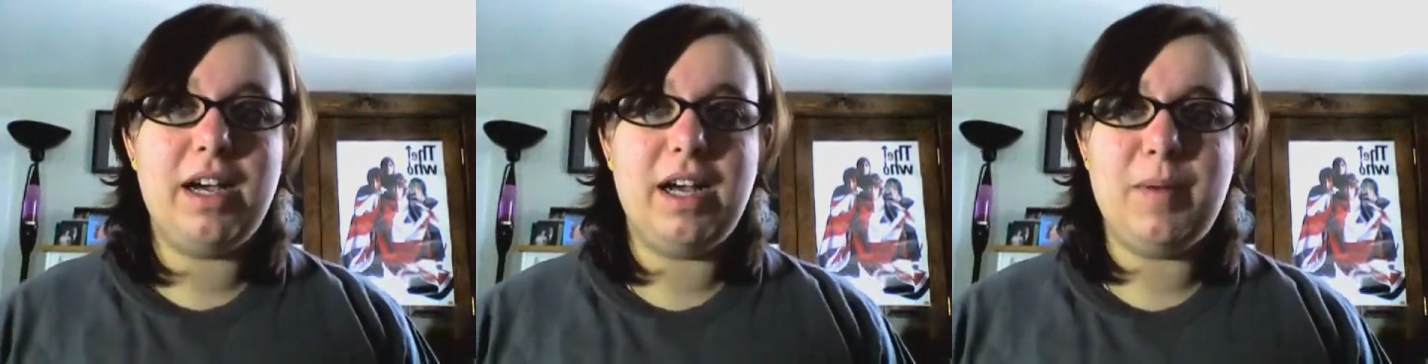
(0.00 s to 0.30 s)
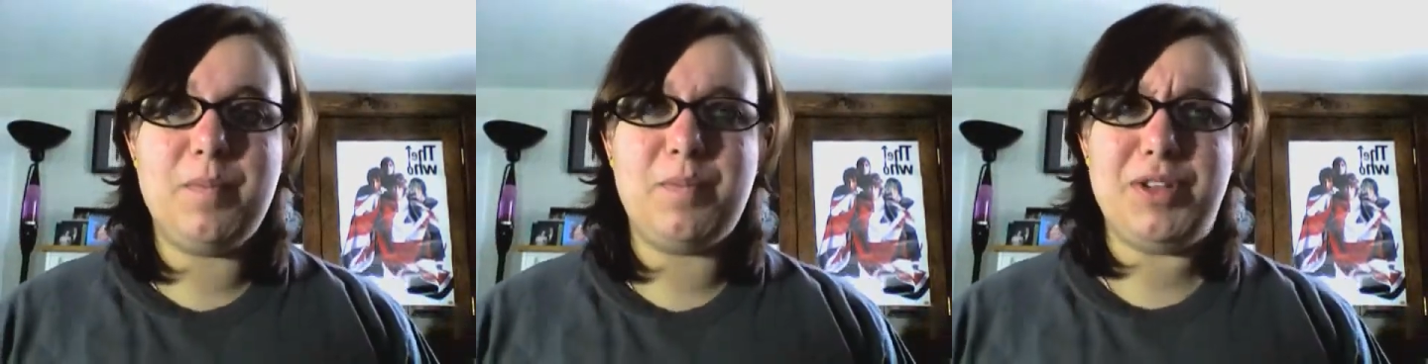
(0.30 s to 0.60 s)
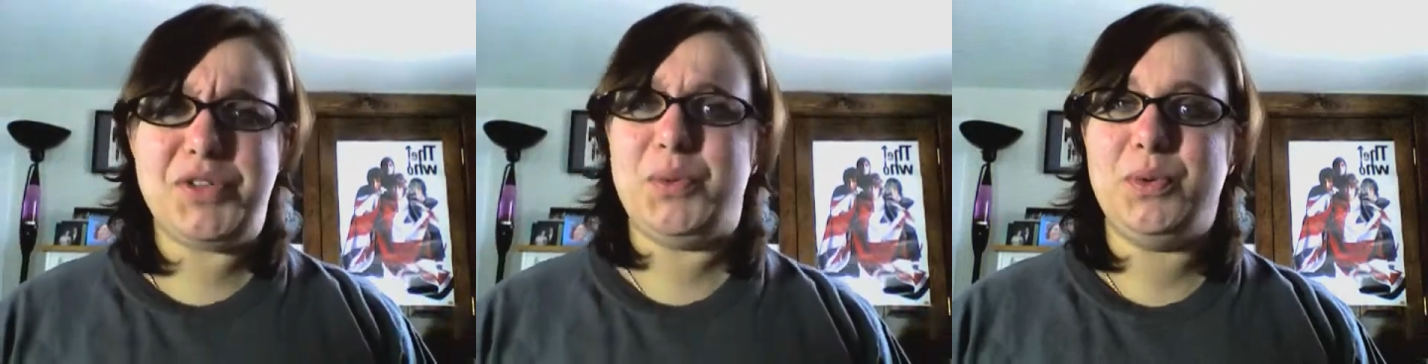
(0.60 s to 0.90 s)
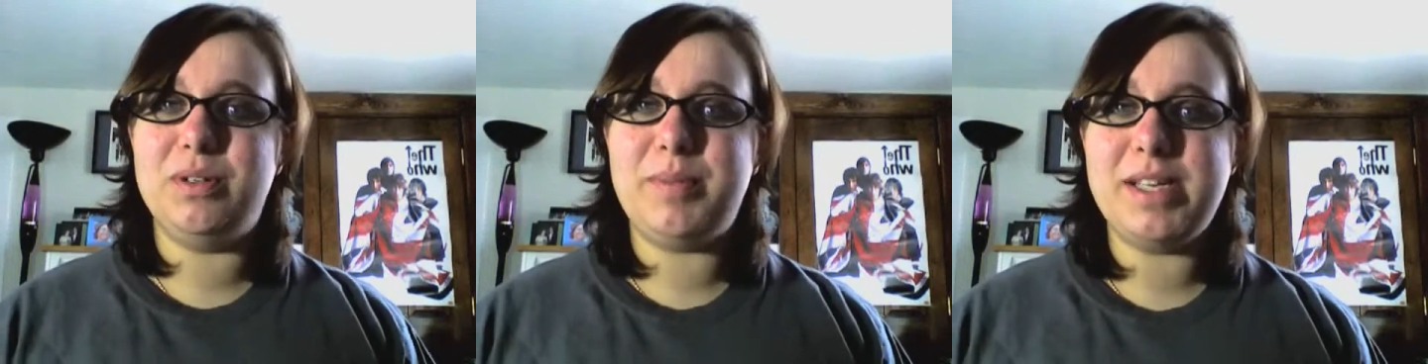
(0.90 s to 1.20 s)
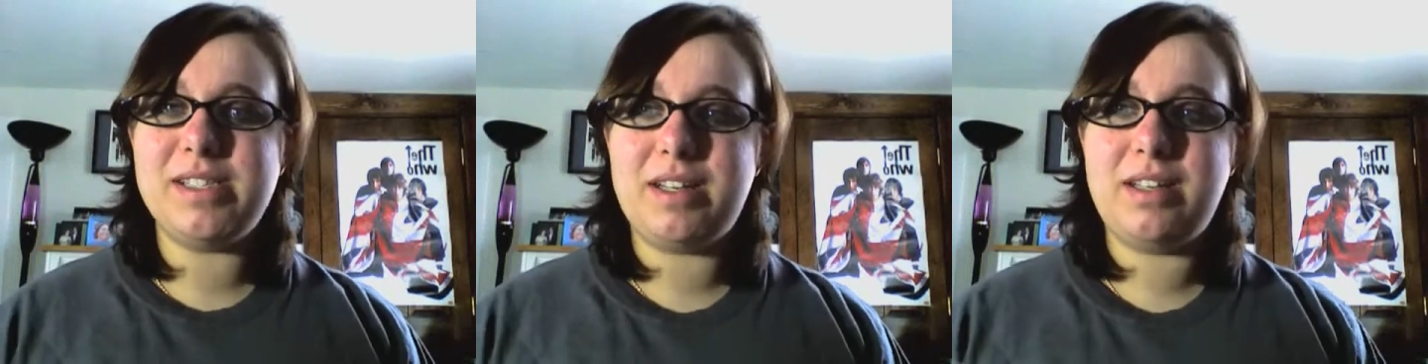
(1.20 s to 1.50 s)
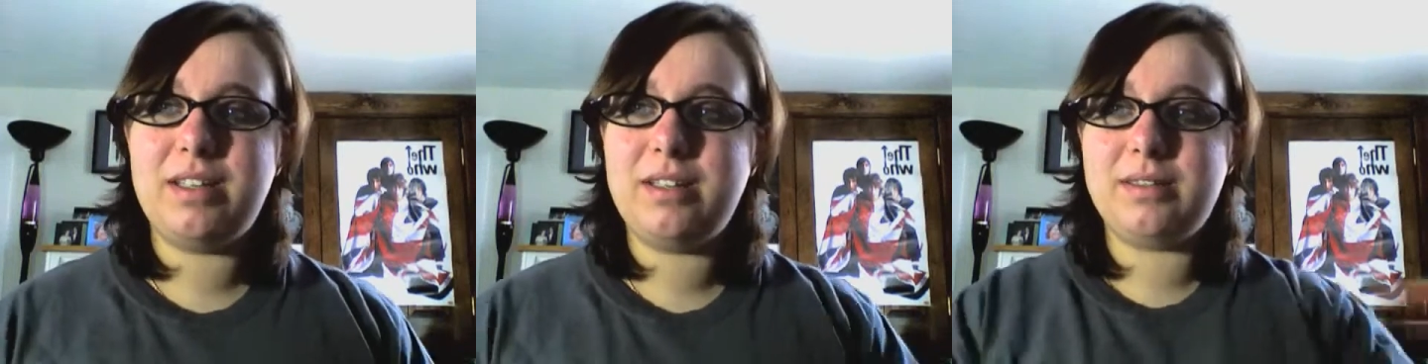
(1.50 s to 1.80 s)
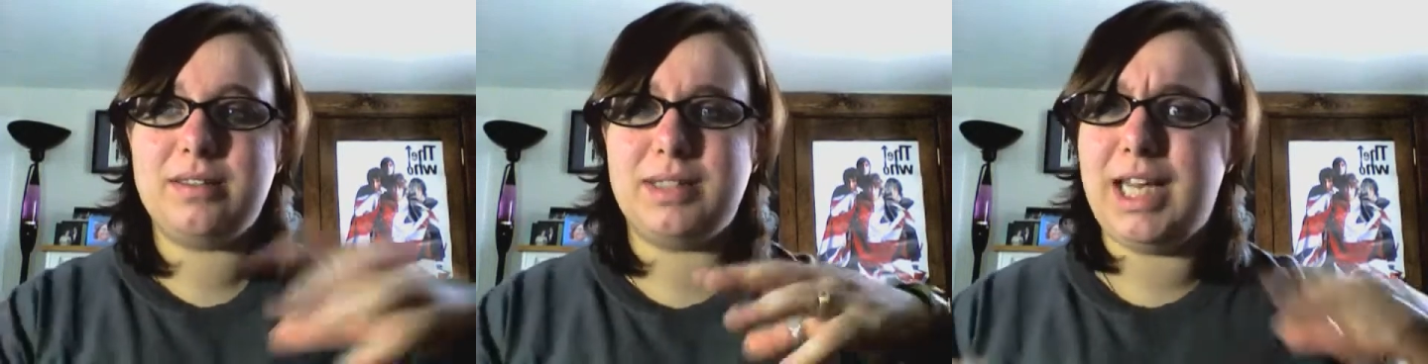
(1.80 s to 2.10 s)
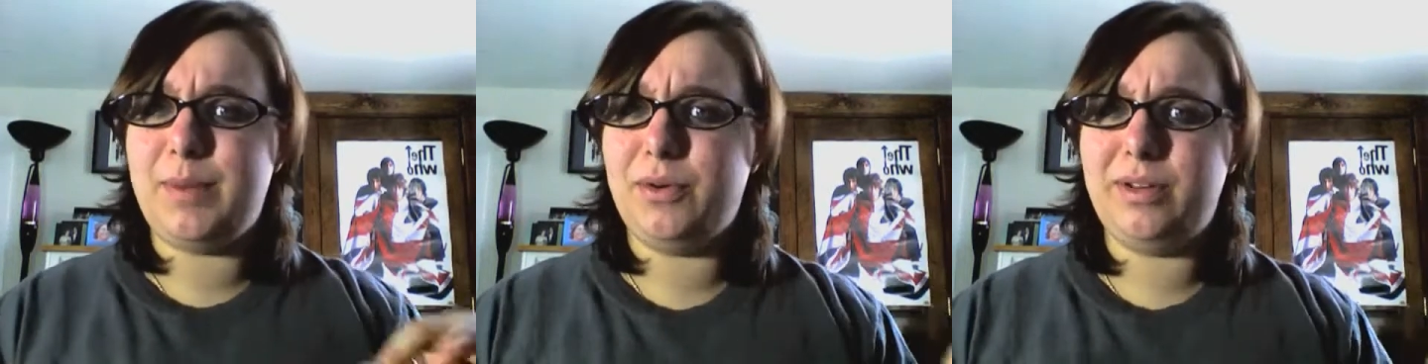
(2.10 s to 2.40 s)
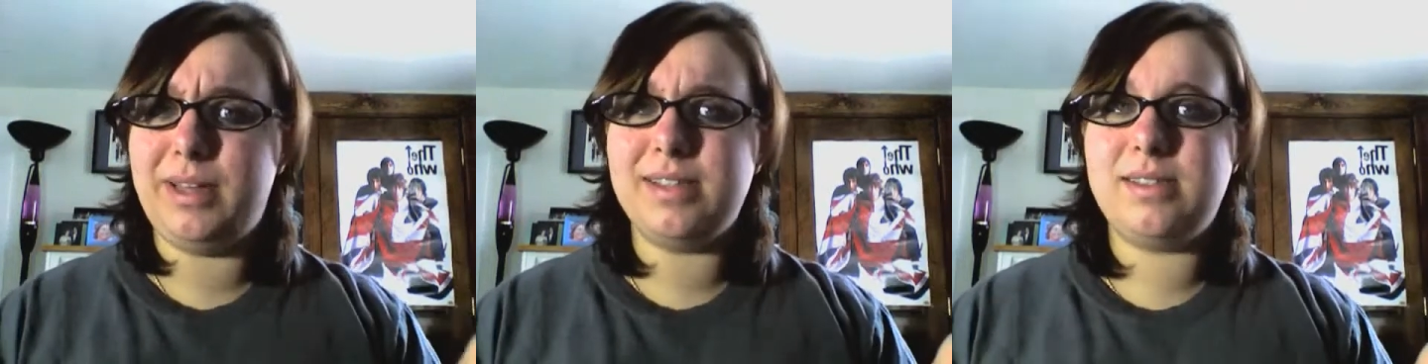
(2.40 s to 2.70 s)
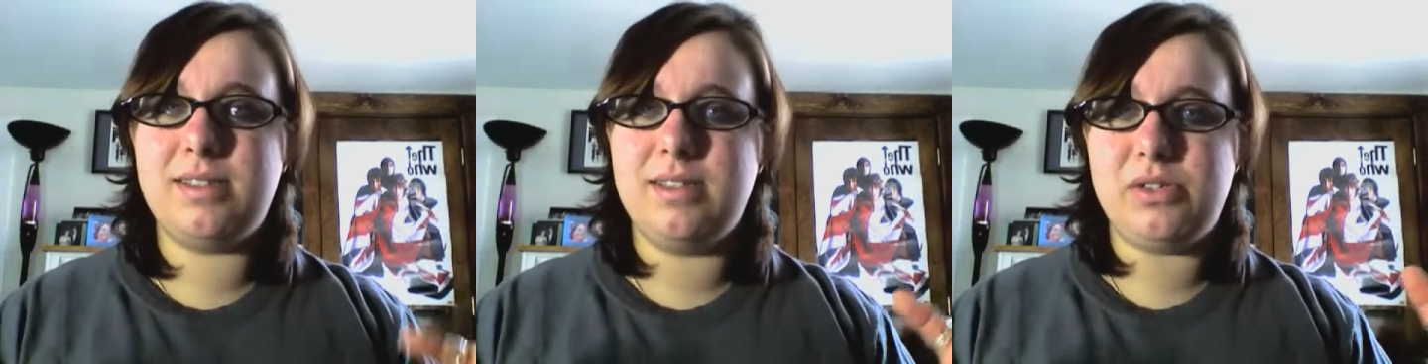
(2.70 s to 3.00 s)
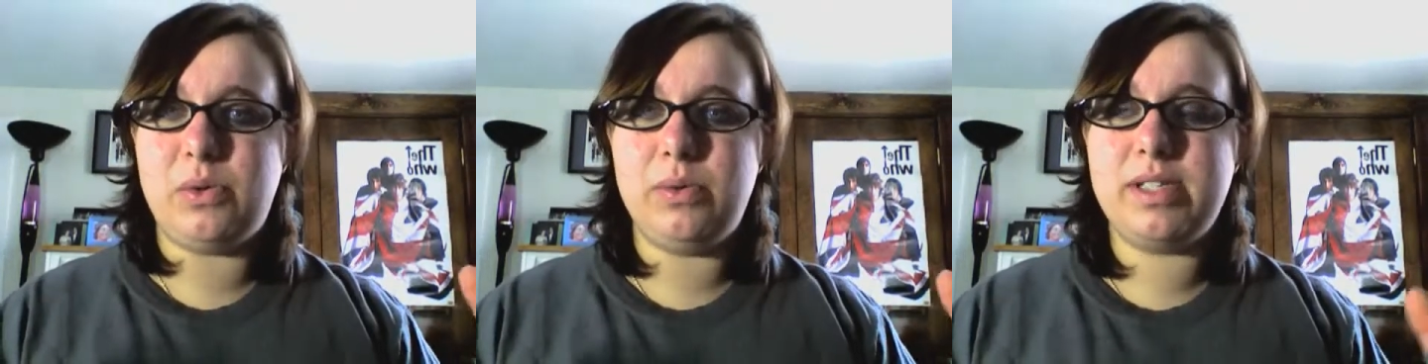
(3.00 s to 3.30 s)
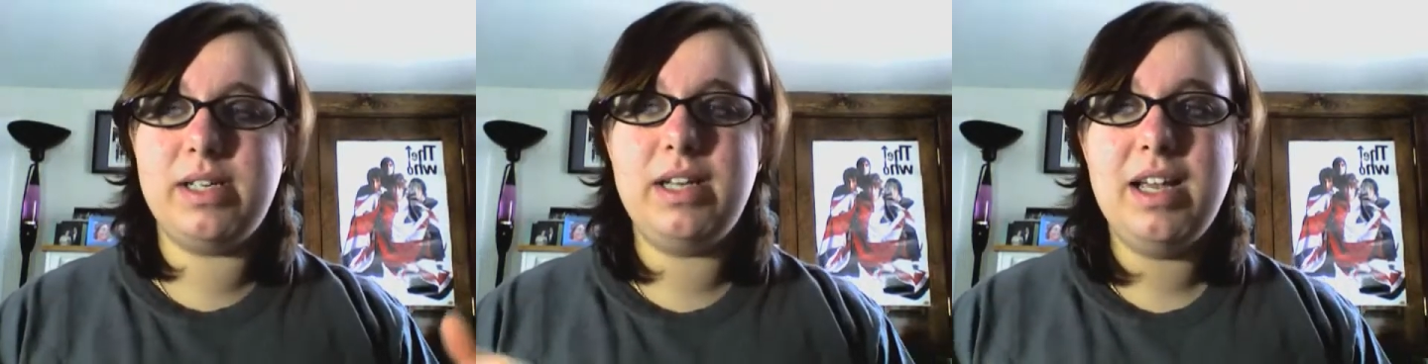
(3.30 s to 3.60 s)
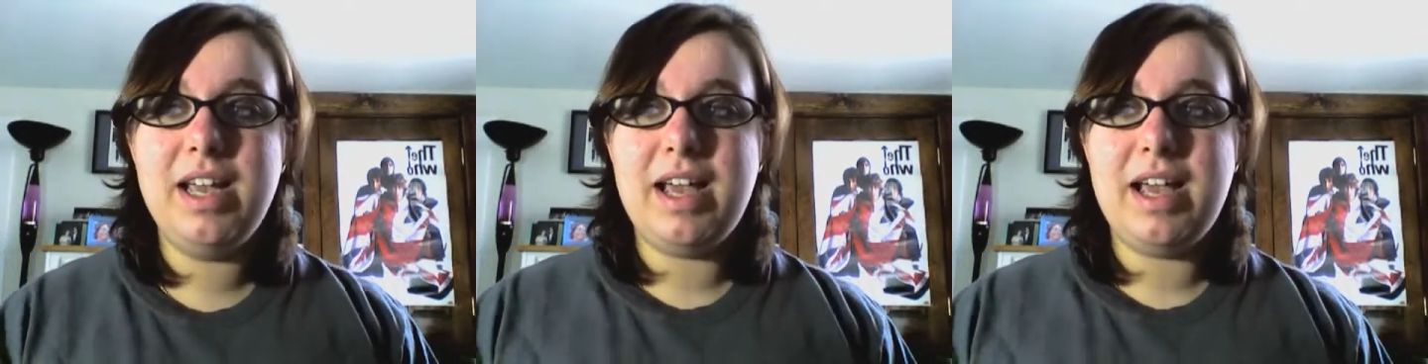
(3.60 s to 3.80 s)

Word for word: um, the school, basically the neighborhood that's the school's in,